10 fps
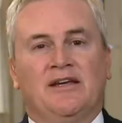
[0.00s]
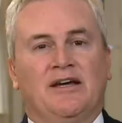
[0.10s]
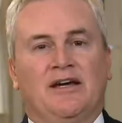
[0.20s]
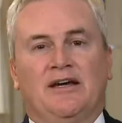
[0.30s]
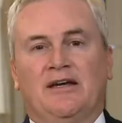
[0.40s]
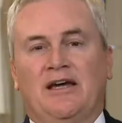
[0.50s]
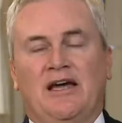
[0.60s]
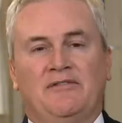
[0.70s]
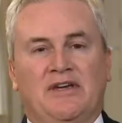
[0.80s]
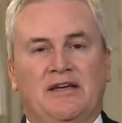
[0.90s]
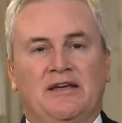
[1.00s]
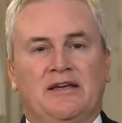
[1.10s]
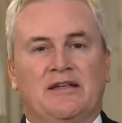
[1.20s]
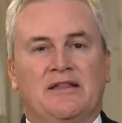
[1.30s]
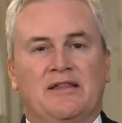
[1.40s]
uh, having
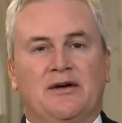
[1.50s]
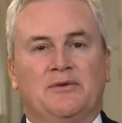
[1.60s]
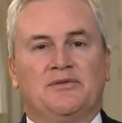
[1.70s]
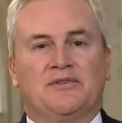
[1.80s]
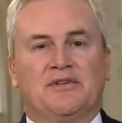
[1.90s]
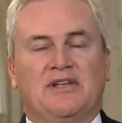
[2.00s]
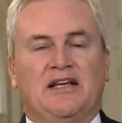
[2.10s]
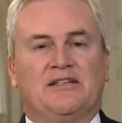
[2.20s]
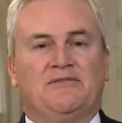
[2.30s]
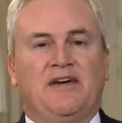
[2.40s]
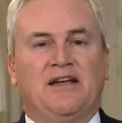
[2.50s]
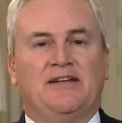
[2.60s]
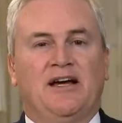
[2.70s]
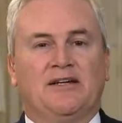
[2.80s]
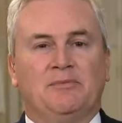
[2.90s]
those
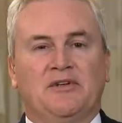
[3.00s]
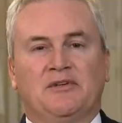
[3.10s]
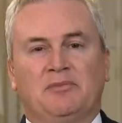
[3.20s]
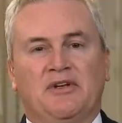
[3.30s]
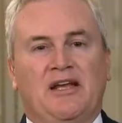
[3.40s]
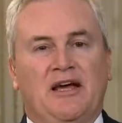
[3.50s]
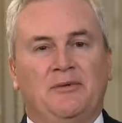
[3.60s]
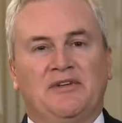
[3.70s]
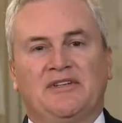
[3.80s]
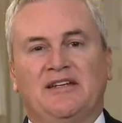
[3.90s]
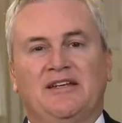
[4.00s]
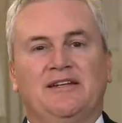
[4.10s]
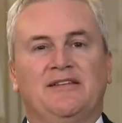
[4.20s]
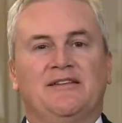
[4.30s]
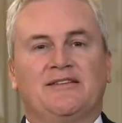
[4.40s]
classified documents, but now we see
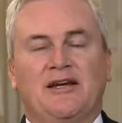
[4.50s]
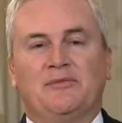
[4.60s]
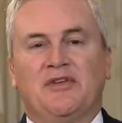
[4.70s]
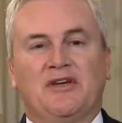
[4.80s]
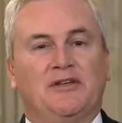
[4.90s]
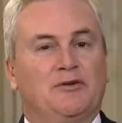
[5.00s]
he did the same thing.